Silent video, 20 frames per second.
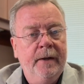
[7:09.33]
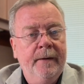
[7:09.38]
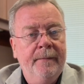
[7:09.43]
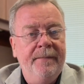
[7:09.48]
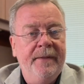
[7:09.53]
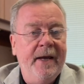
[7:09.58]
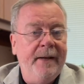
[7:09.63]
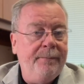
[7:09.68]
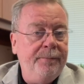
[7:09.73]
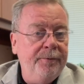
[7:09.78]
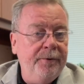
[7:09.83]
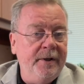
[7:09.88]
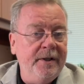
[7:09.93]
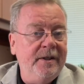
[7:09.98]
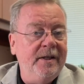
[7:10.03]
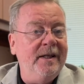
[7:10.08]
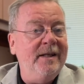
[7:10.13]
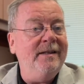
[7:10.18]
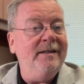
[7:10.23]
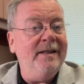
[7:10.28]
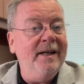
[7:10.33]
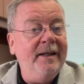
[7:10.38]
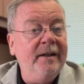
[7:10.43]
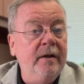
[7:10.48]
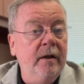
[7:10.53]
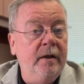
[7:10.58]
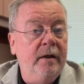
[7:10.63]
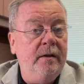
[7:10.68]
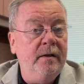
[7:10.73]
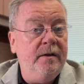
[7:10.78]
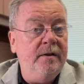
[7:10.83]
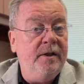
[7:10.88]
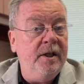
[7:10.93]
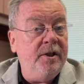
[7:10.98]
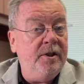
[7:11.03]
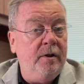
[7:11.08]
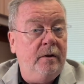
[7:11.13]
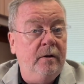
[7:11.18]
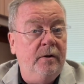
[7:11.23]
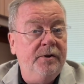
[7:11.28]
that print a
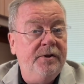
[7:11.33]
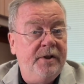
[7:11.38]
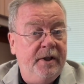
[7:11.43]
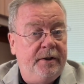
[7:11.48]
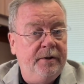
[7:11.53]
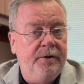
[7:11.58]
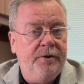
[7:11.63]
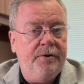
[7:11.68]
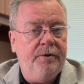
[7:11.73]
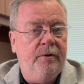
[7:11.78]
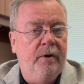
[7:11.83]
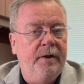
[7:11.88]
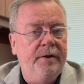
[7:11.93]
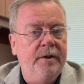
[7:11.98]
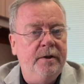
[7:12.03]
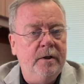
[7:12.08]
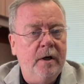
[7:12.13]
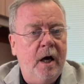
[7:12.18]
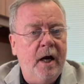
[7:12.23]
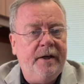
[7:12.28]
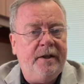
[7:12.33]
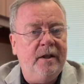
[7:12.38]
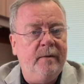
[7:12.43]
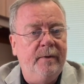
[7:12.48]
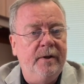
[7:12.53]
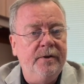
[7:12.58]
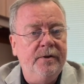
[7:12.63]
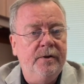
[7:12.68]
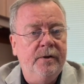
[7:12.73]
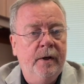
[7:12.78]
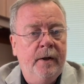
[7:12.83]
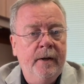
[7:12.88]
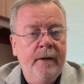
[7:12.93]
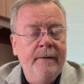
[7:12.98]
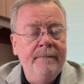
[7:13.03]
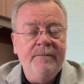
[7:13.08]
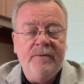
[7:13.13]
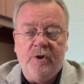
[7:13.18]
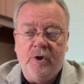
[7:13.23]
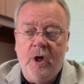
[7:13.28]
digital signature on the documents.
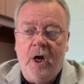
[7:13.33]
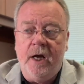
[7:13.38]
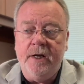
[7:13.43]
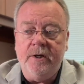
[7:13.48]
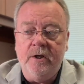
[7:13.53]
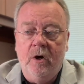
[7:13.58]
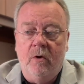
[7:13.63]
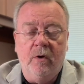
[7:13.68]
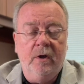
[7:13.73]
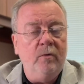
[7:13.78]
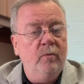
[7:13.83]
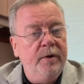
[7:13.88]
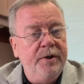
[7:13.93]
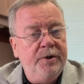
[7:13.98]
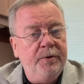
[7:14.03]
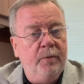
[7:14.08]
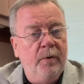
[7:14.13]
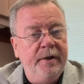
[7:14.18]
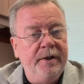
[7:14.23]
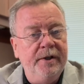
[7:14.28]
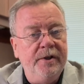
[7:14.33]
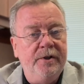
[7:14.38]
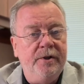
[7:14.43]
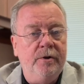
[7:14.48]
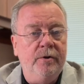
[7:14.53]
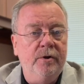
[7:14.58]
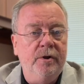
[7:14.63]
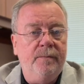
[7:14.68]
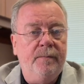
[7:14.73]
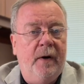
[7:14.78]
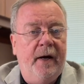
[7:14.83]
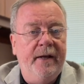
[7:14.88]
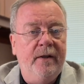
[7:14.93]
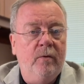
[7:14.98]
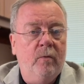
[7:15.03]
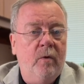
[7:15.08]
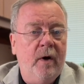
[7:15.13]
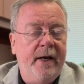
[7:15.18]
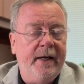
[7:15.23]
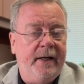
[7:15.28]
It's not known which one is used by
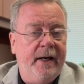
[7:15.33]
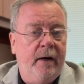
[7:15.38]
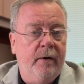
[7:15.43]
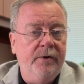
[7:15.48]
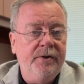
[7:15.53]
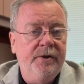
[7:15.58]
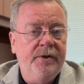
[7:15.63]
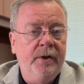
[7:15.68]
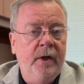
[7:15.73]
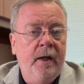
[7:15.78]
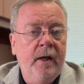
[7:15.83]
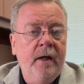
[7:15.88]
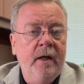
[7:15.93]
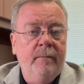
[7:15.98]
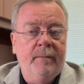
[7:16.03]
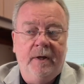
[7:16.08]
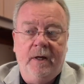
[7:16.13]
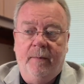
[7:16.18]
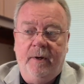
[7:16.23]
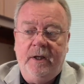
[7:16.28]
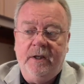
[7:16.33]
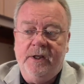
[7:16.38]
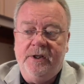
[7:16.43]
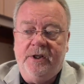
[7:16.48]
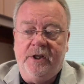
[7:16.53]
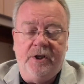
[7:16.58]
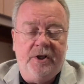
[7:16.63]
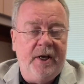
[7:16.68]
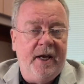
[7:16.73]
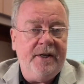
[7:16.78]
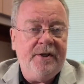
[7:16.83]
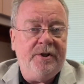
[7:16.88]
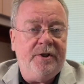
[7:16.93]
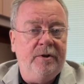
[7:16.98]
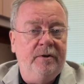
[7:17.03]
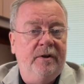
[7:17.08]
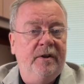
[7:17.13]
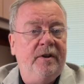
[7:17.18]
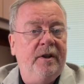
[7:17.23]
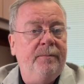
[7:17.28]
the White House. But I'm going to suggest
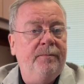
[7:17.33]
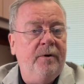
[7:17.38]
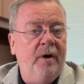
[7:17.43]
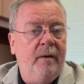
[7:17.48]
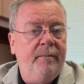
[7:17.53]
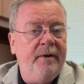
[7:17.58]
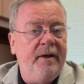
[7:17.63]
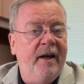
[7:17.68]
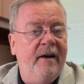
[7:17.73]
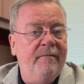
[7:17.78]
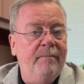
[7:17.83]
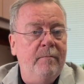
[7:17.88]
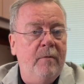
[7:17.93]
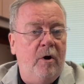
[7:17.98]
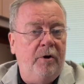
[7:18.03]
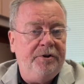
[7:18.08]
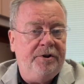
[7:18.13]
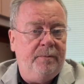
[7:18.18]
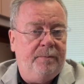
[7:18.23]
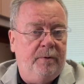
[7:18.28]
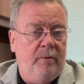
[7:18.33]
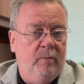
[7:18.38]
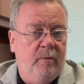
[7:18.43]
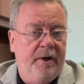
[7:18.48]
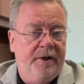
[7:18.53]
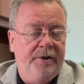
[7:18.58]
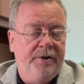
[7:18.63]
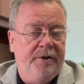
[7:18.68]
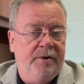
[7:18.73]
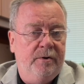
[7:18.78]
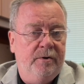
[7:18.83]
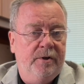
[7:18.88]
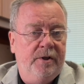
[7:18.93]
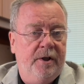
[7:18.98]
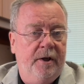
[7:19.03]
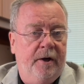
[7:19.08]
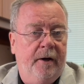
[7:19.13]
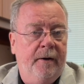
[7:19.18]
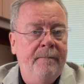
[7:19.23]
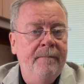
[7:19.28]
to you that they probably have multiple ones used
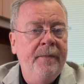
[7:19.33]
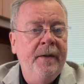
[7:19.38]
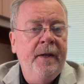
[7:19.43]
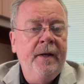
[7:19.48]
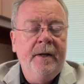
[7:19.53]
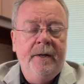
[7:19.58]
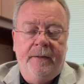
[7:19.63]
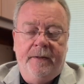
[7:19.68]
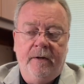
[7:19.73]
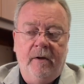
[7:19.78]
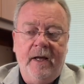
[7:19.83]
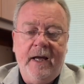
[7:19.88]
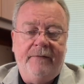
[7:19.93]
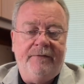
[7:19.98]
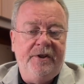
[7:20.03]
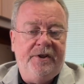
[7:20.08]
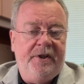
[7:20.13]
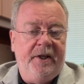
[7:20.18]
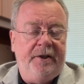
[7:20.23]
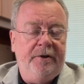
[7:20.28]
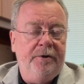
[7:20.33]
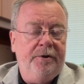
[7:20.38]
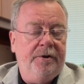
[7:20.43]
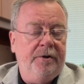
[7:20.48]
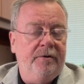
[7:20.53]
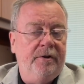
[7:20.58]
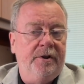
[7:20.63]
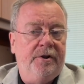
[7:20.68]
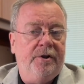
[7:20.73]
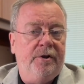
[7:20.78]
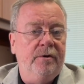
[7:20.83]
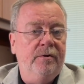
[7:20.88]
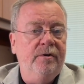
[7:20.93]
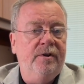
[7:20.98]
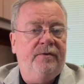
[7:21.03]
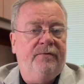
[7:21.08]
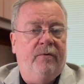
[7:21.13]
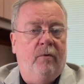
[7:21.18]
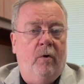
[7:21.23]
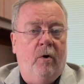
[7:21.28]
there. They'll have a signature that's
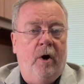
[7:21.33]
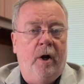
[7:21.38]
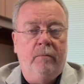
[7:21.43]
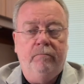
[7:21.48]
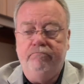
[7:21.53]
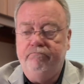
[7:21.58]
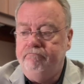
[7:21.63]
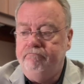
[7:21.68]
used for